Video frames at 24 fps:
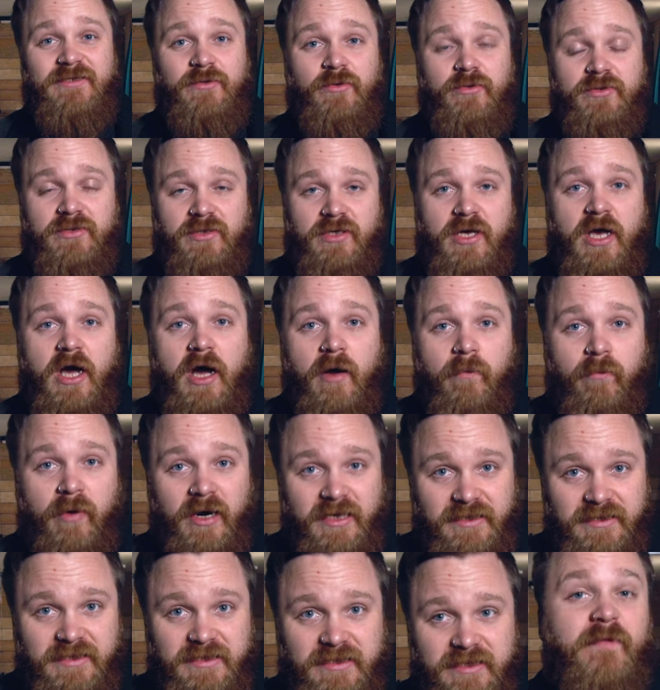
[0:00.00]
sorts of
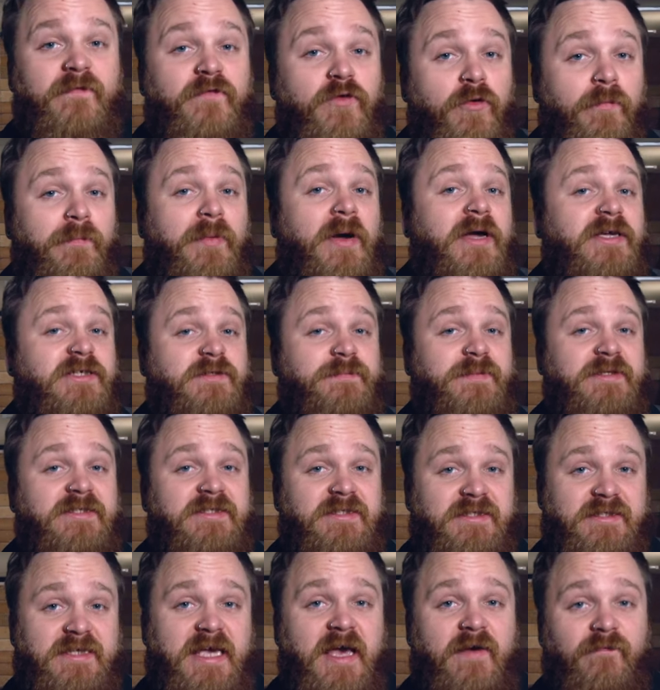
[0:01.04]
carburettors. If your bike's been
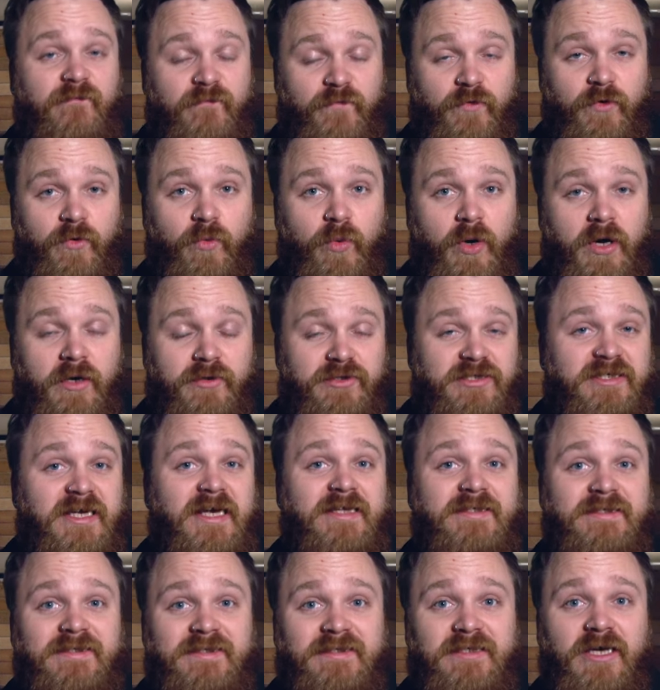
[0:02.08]
sat for a while,
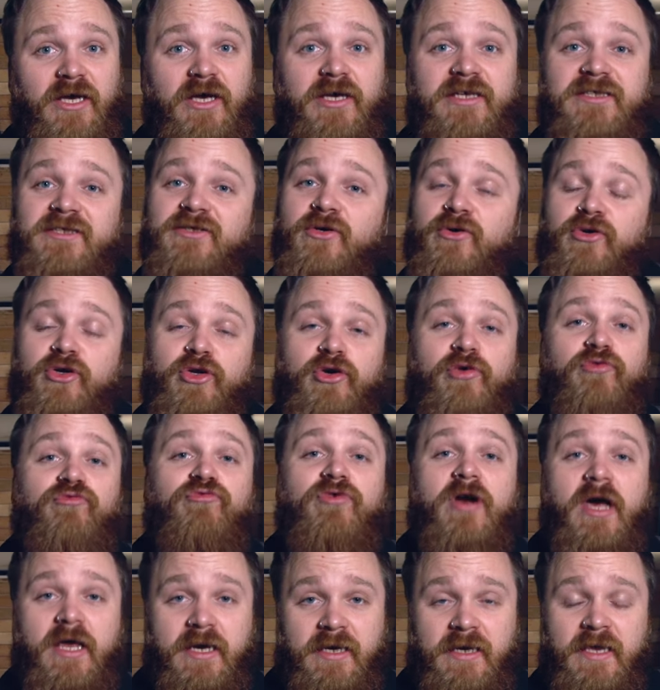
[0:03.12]
chances are it's not going to
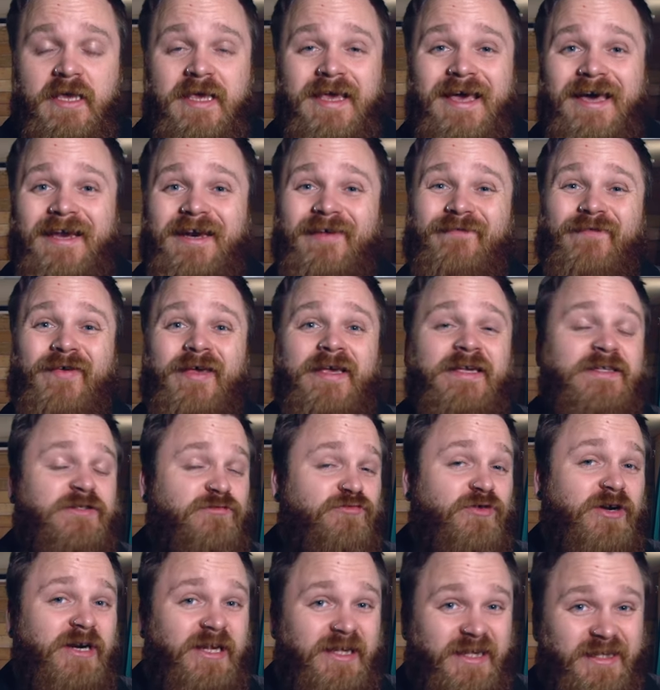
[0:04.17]
run. And if it is
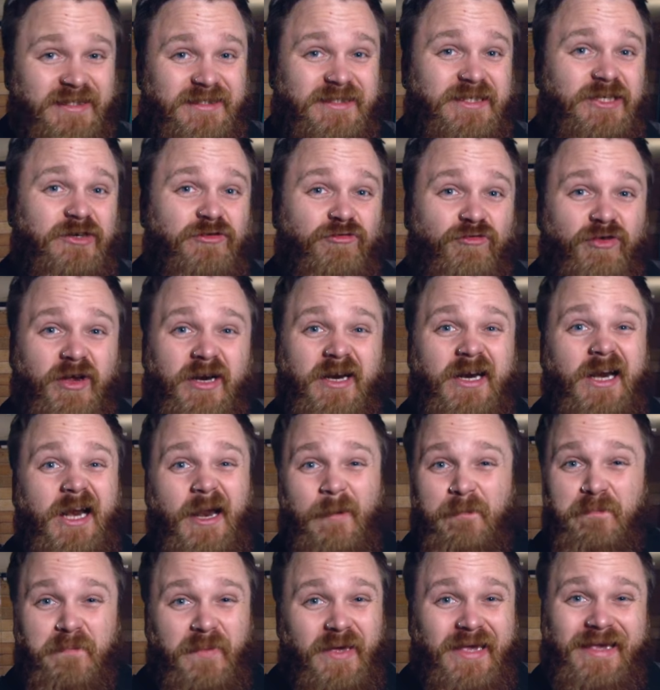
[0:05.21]
running, it's going to run
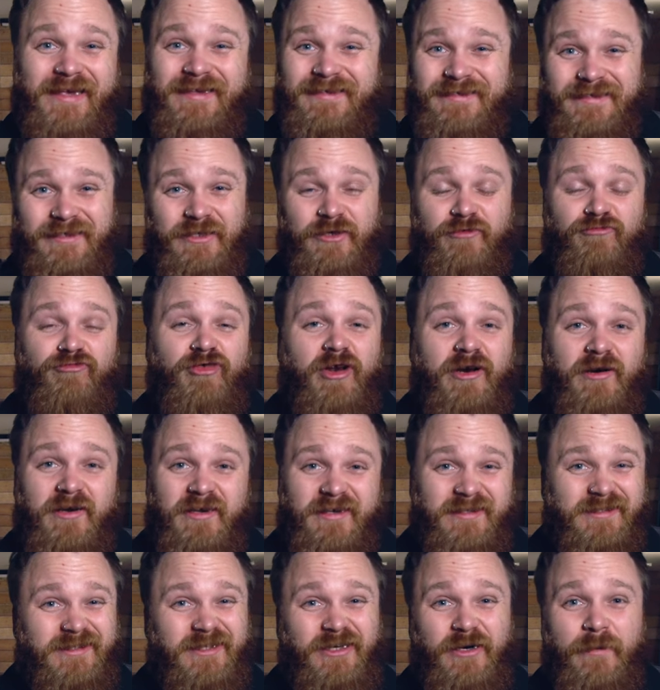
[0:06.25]
lumpy. It's going to run
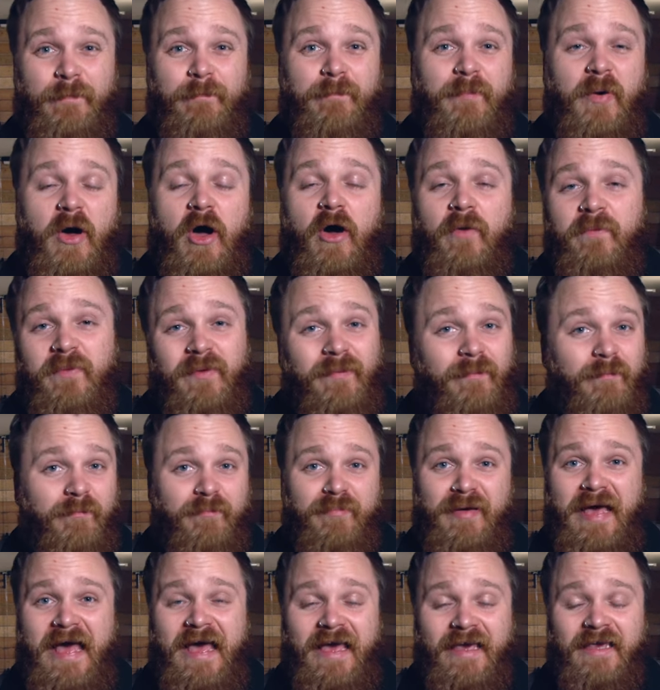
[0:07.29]
and it's going to pop and
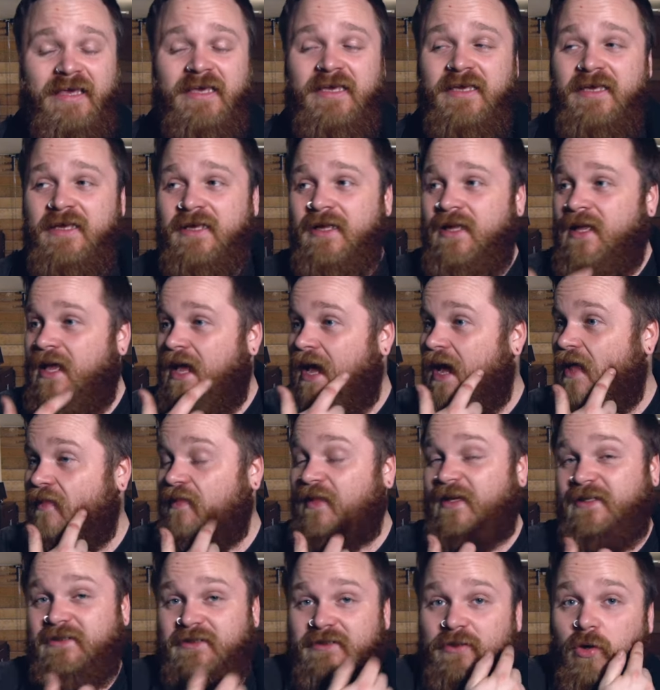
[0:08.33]
bang. And
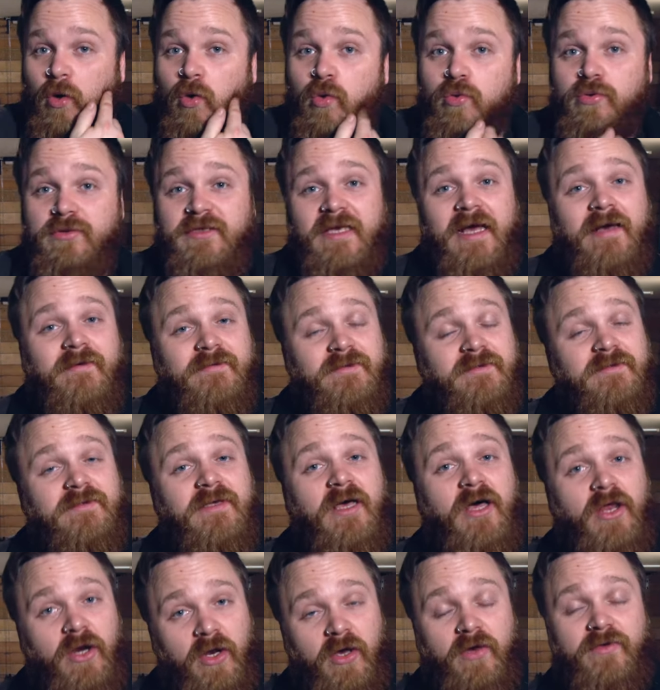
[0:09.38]
that's all down
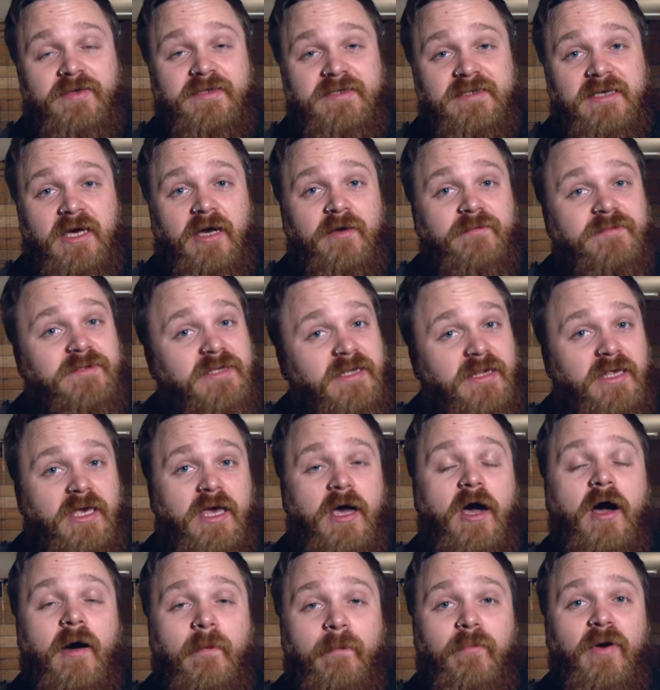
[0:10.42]
a lot of the time to the
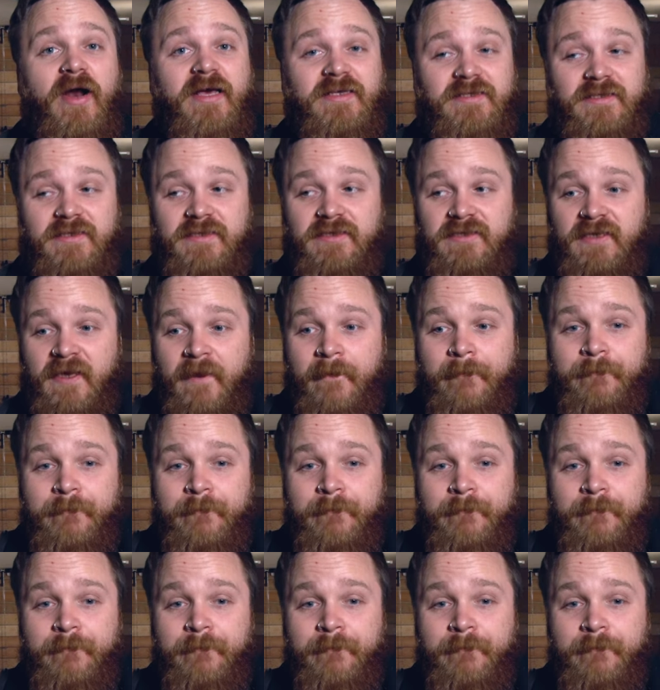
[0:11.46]
carburettors